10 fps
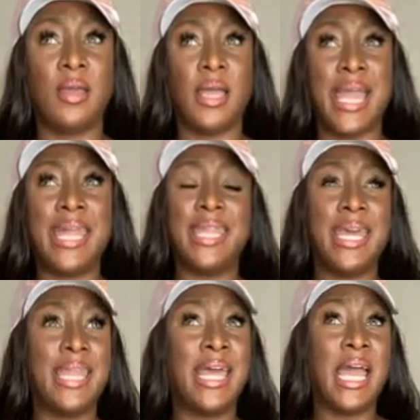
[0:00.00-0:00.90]
And
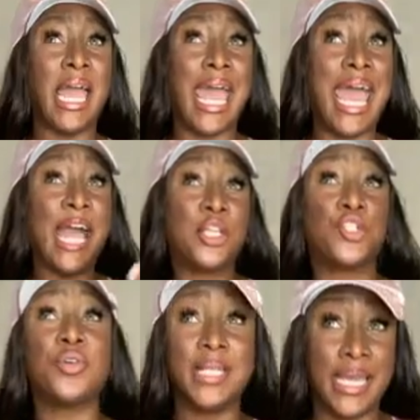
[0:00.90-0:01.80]
then
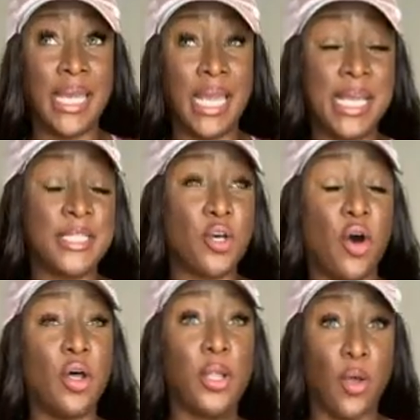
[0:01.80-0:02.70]
actually, it's
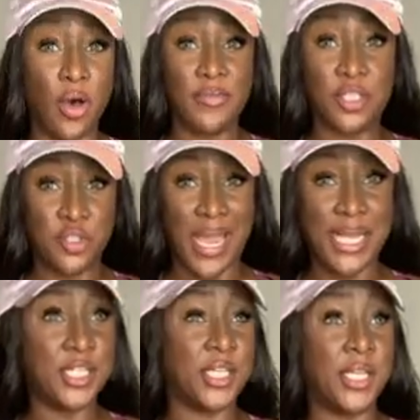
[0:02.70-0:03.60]
called law of
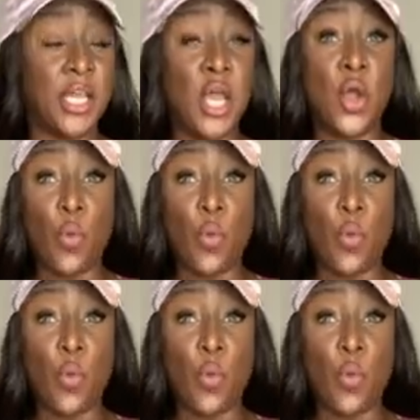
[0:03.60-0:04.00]
attraction.